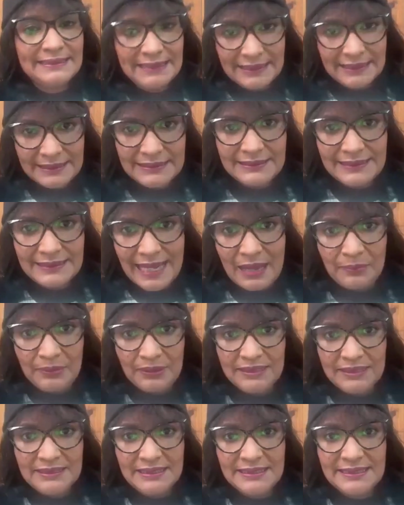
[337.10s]
They did
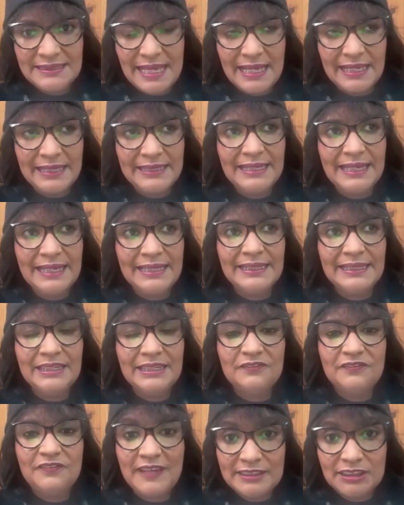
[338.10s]
dabble in design, and then
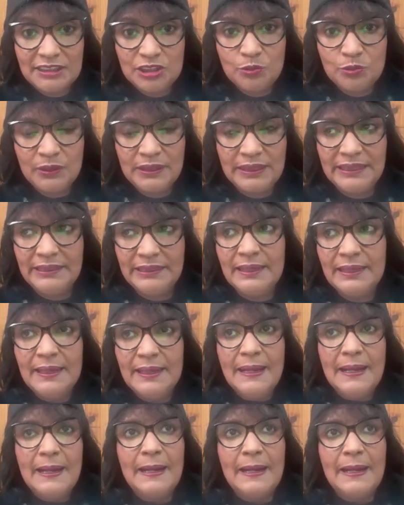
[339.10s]
eventually